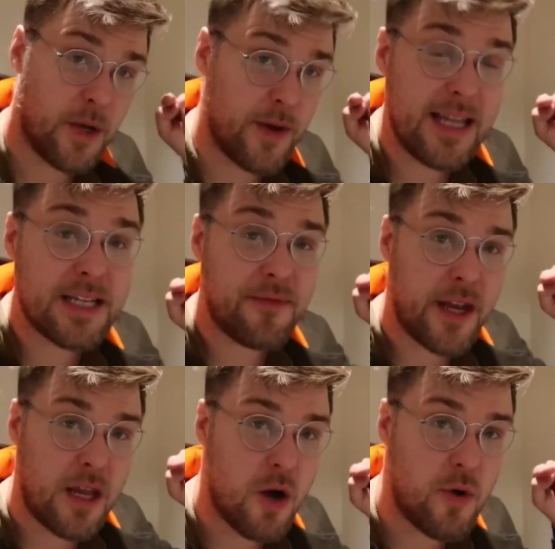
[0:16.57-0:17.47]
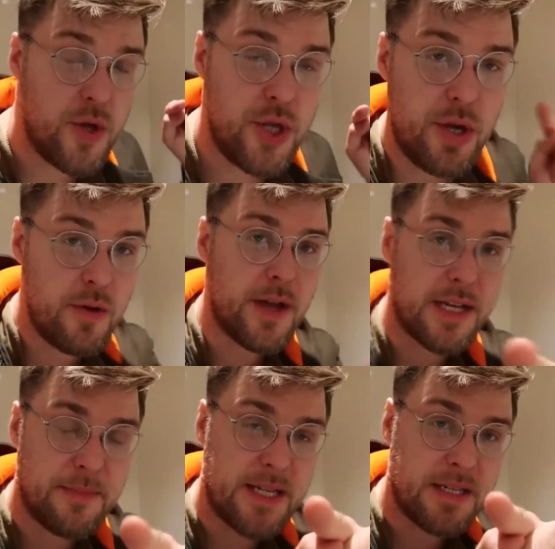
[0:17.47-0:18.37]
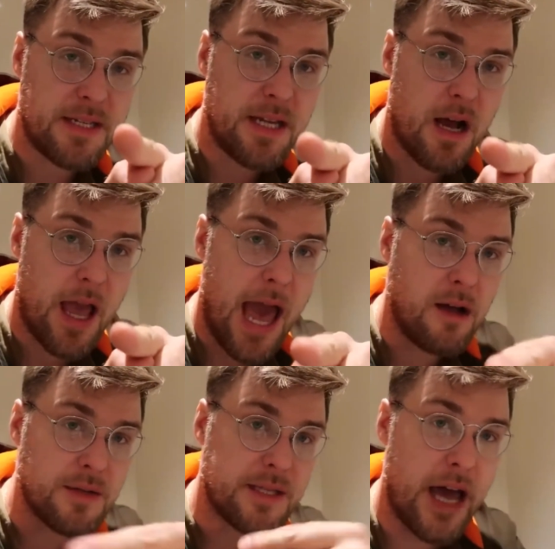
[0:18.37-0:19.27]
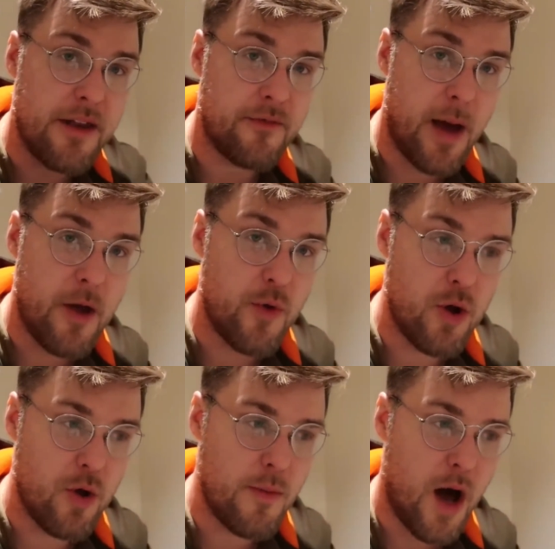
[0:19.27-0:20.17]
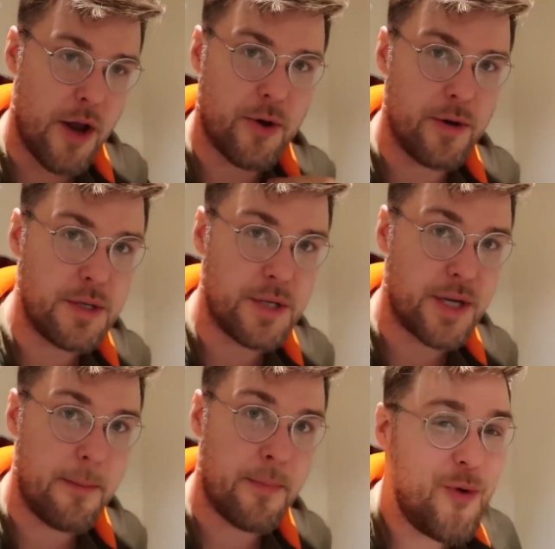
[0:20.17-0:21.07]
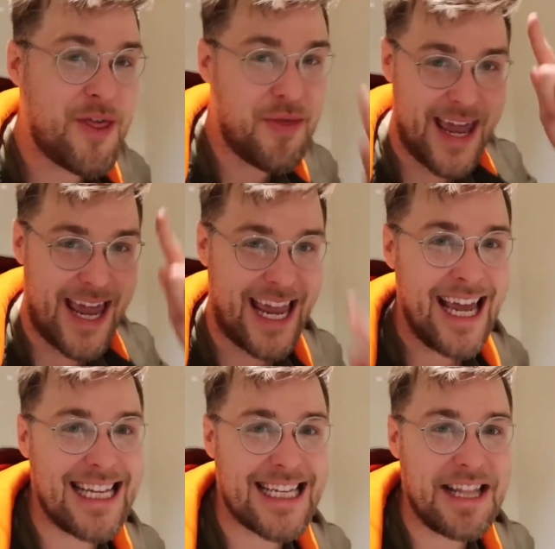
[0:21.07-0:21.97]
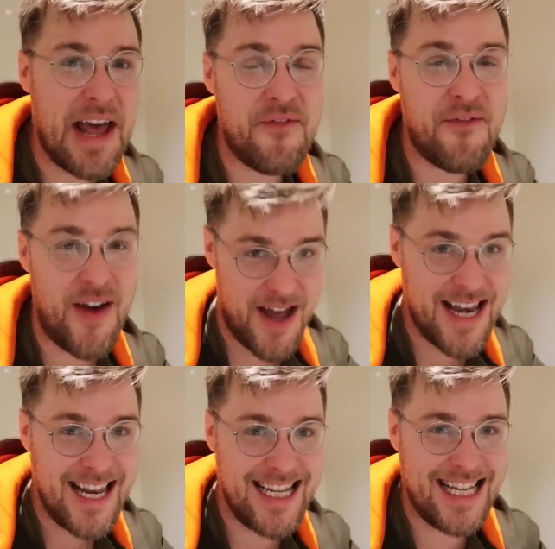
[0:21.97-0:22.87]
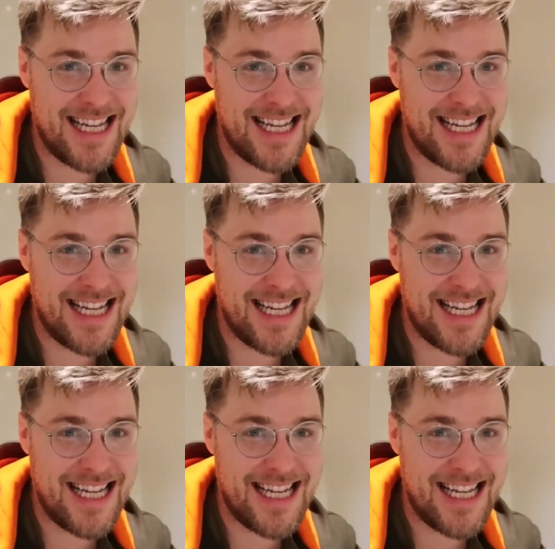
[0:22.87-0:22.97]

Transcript: So in this video, you get to be stuck outside of my room on a cruise ship with me. Isn't that fun is